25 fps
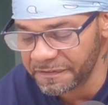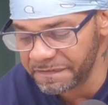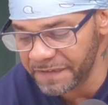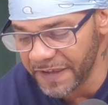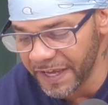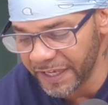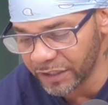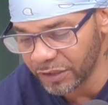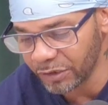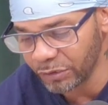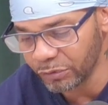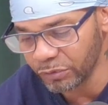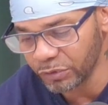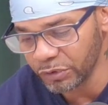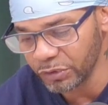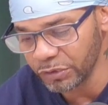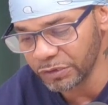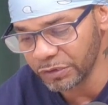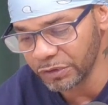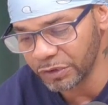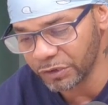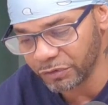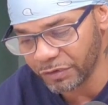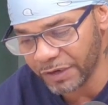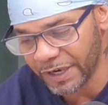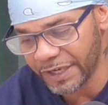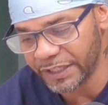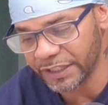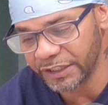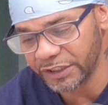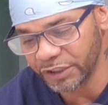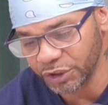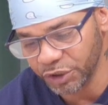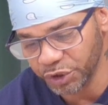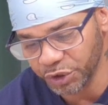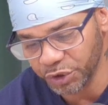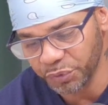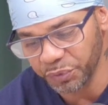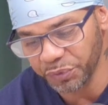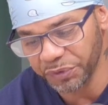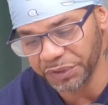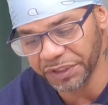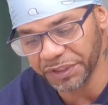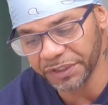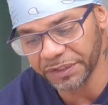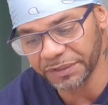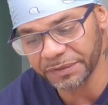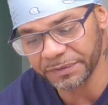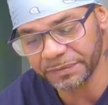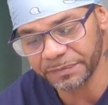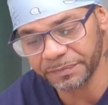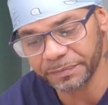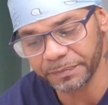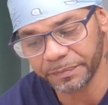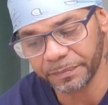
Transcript: Federal Credit Union.